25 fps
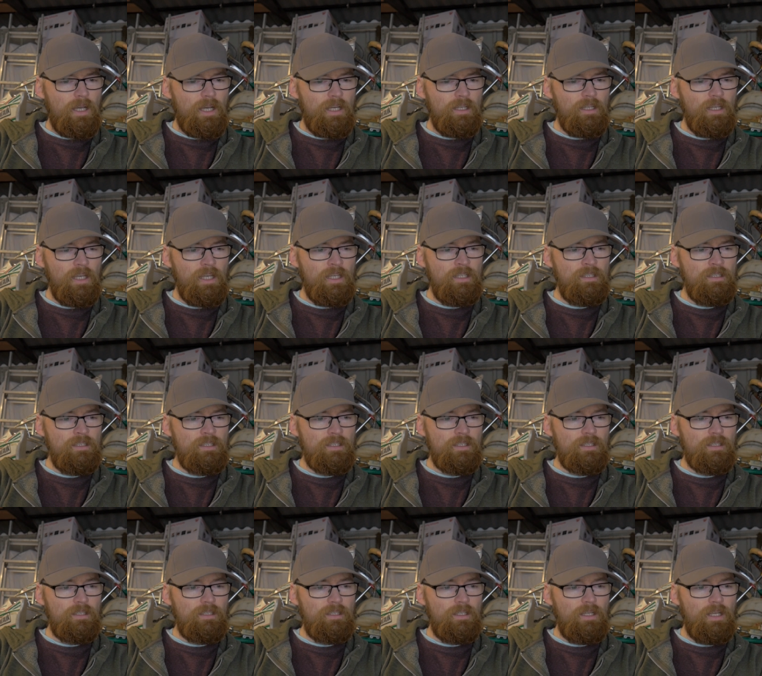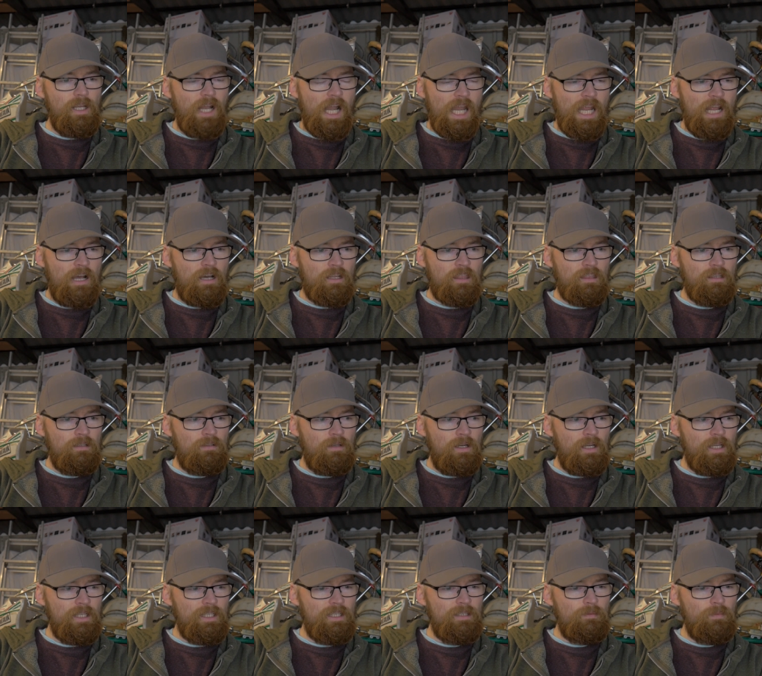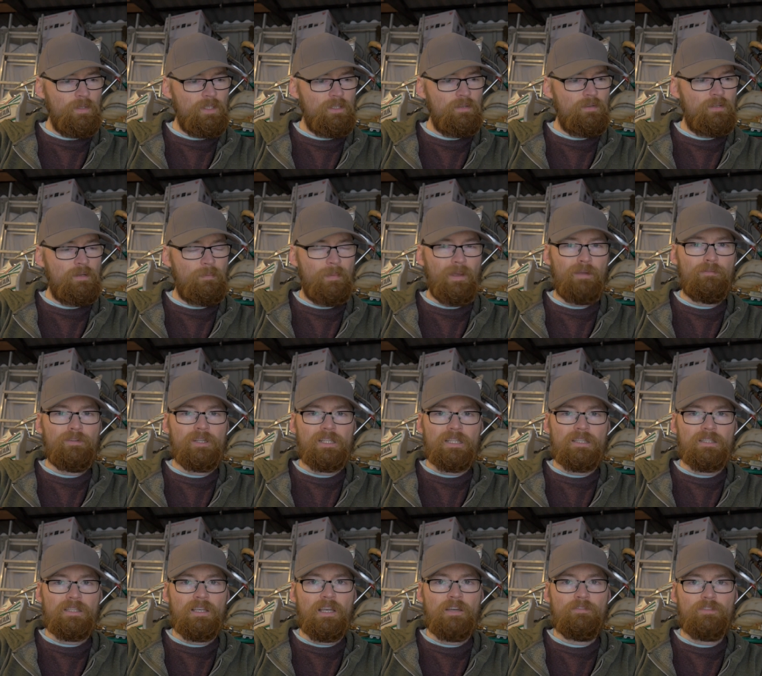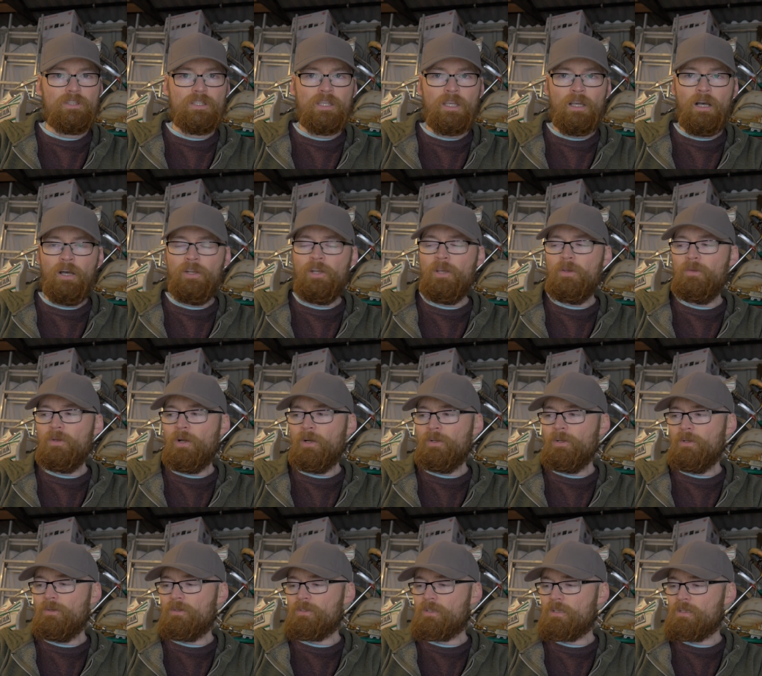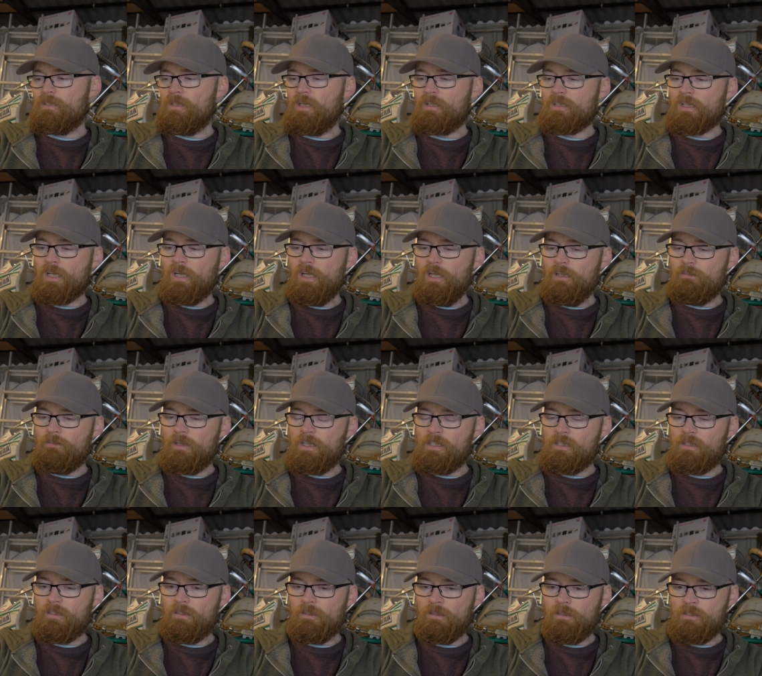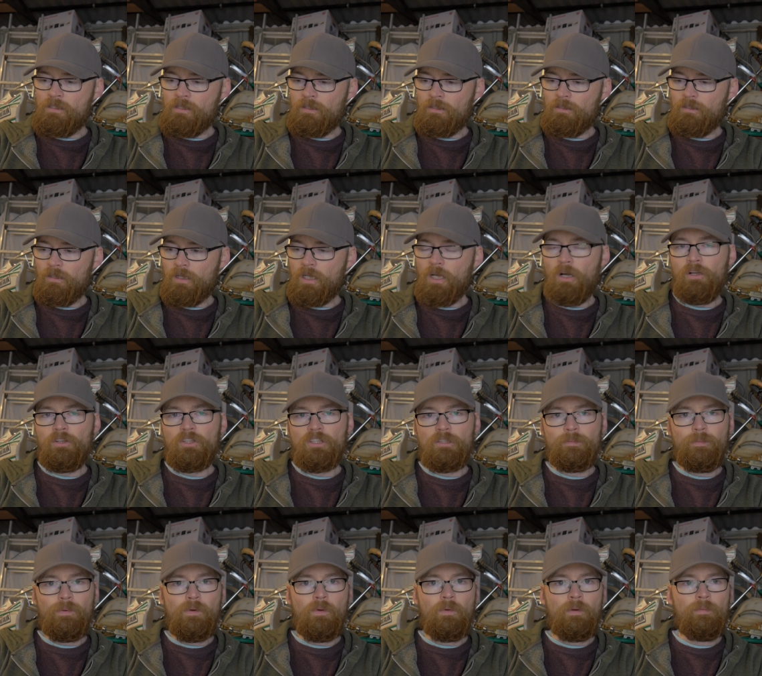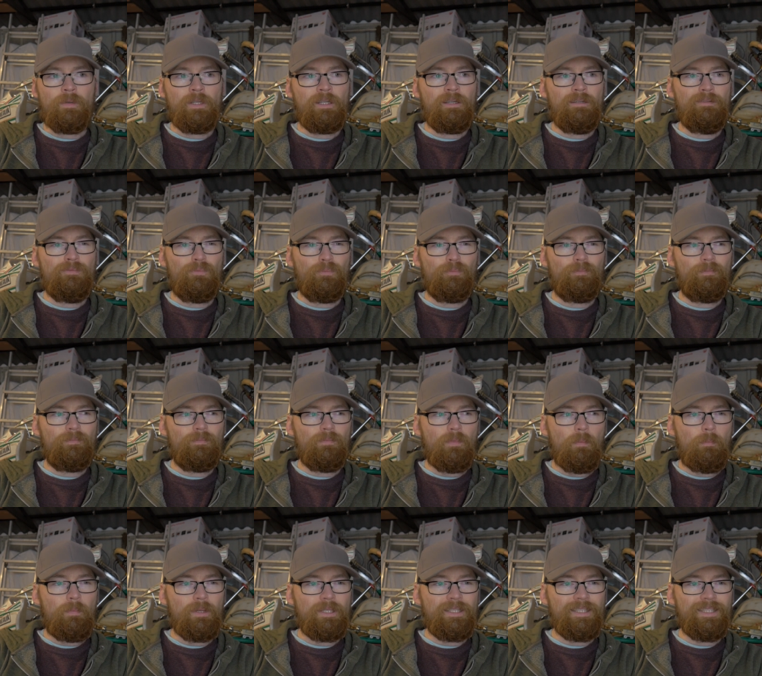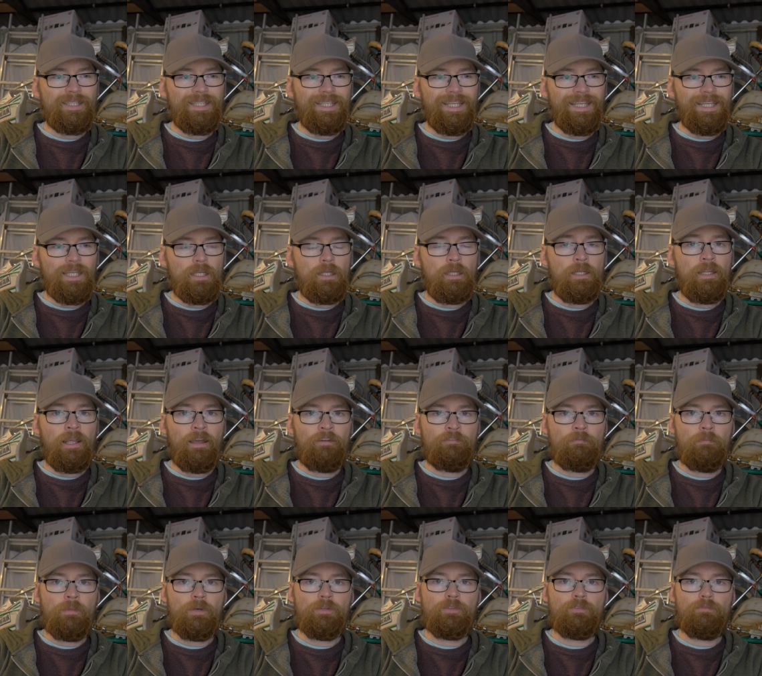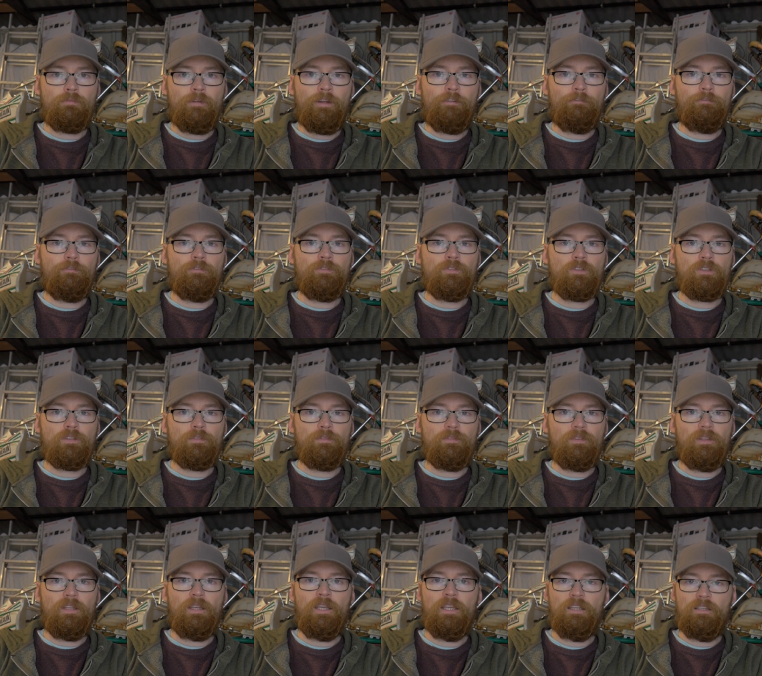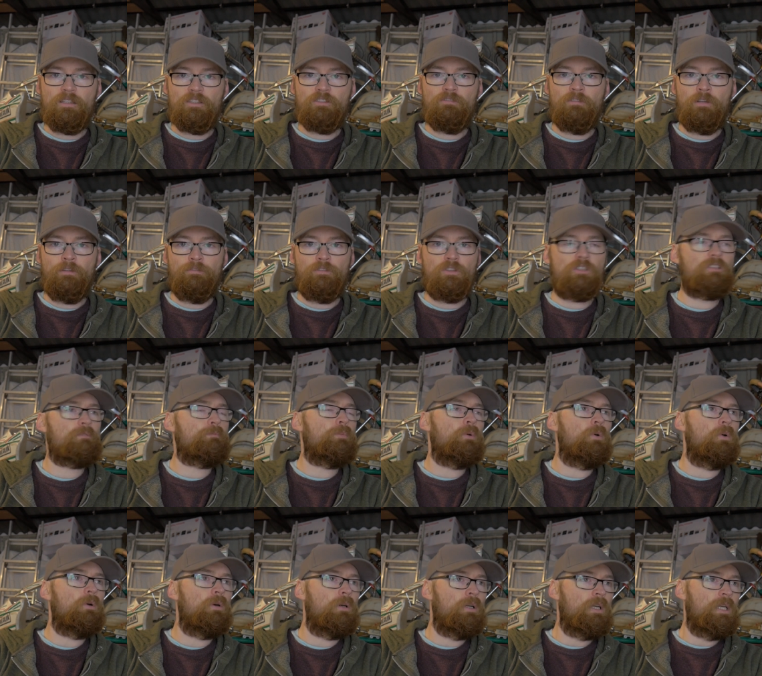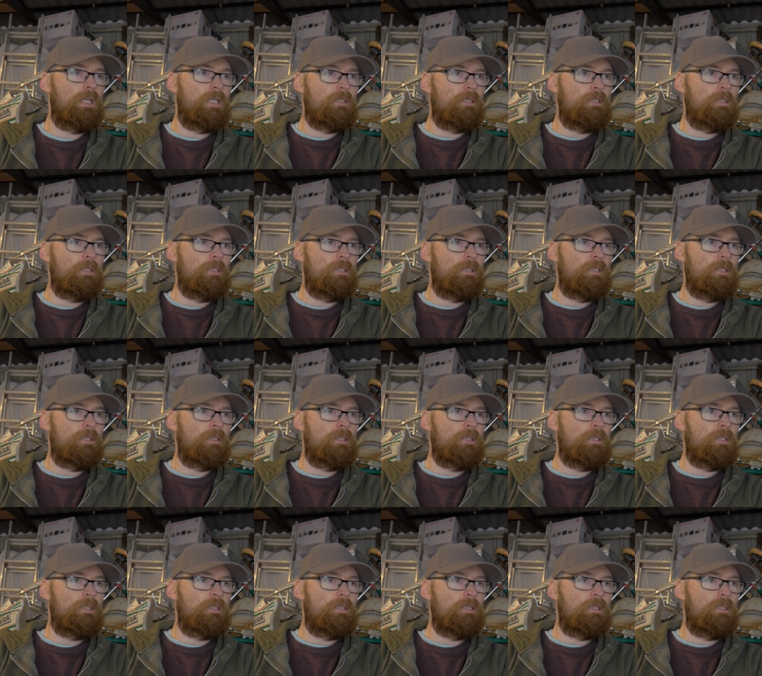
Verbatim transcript: and, and yeah, I thought I, we're doing a bit of a disservice here. I know, I know. As I said, kart racing is a kind of sport where we don't particularly have much reverence for the history of the sport.